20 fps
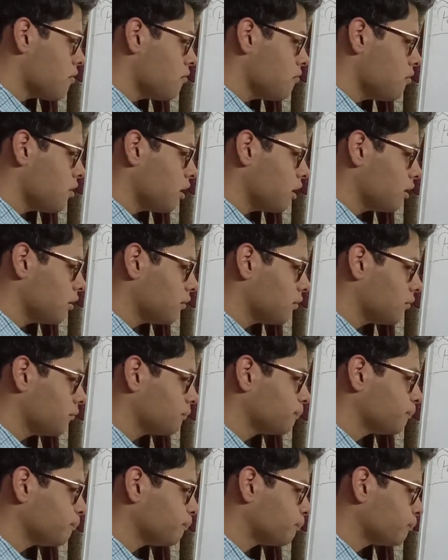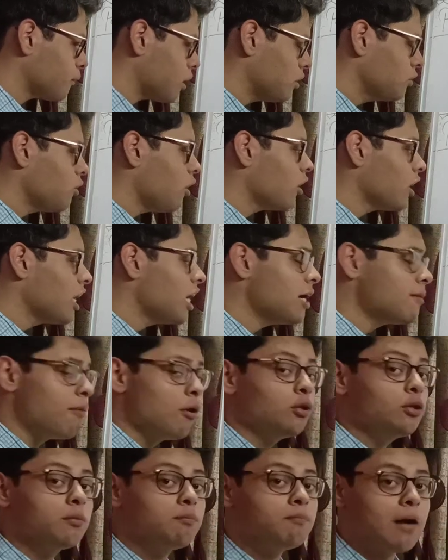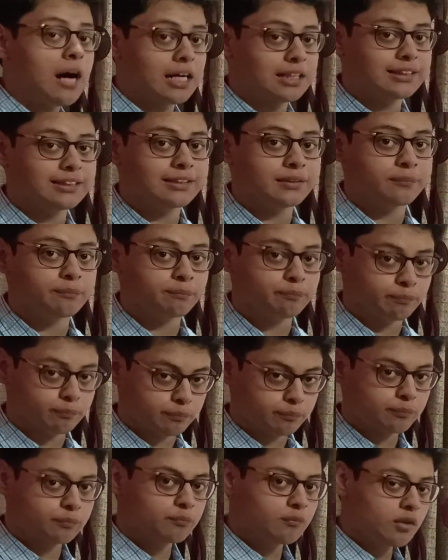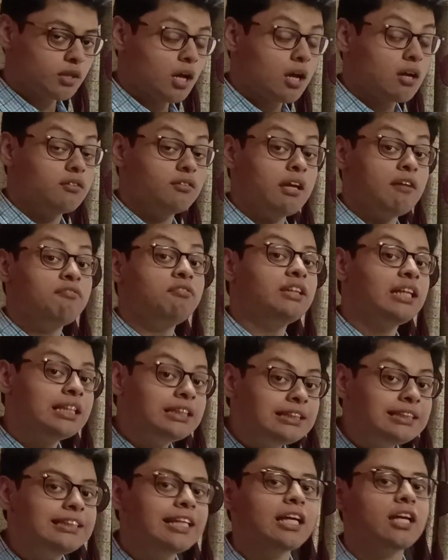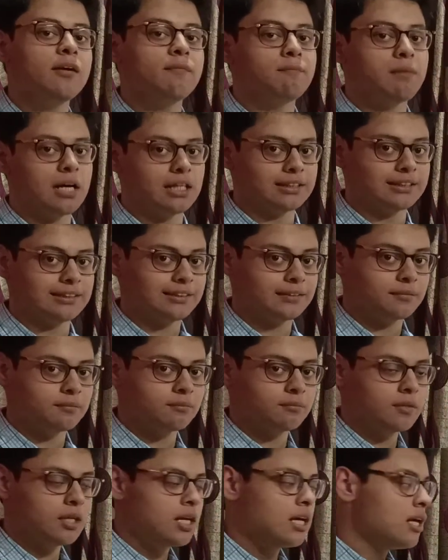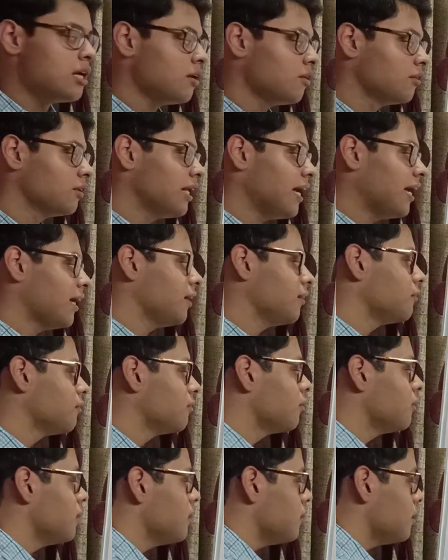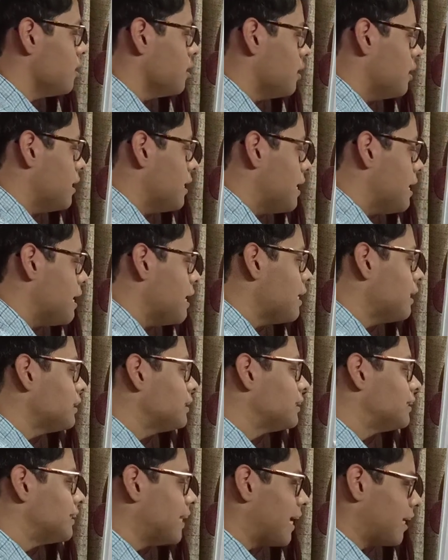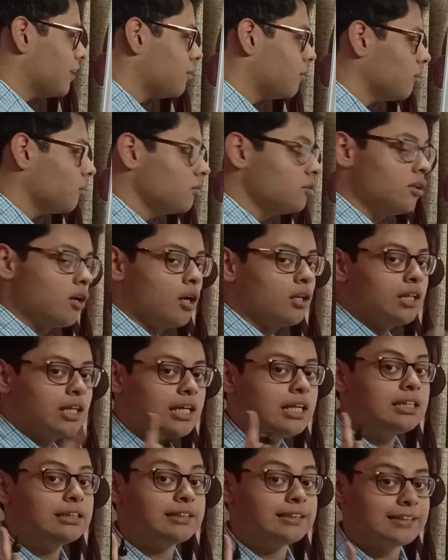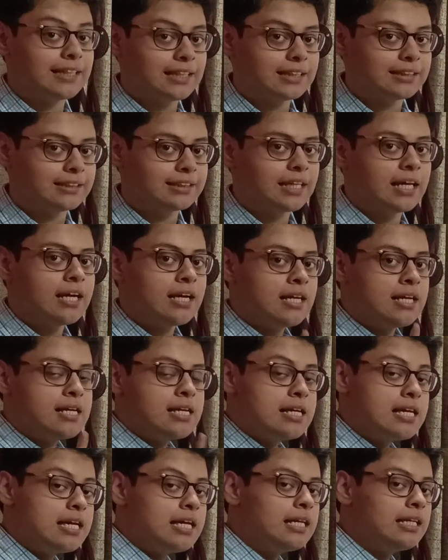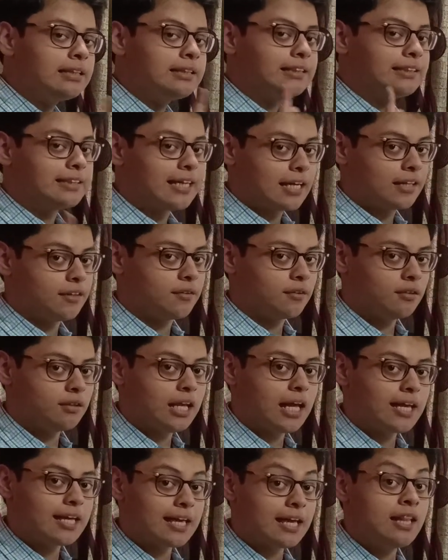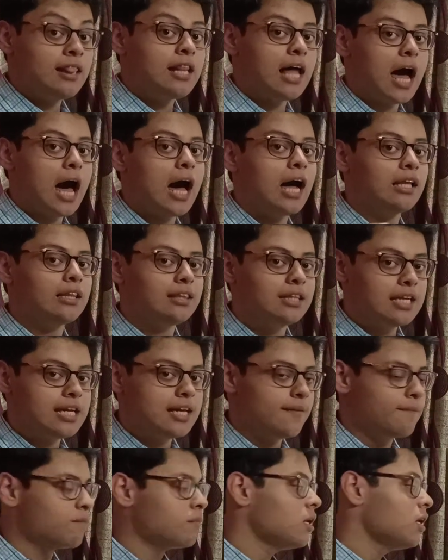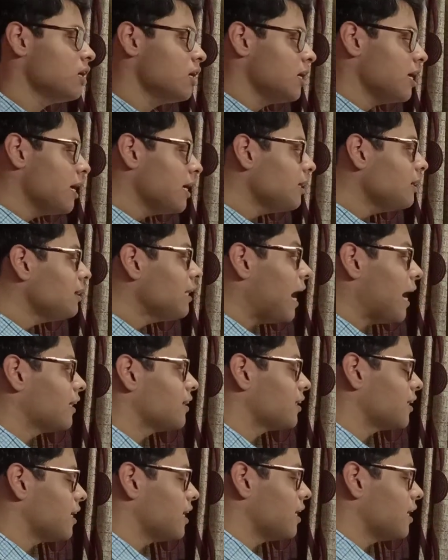what? Talking about past, referencing past, right? He said, not he says. He said, like LRD. In that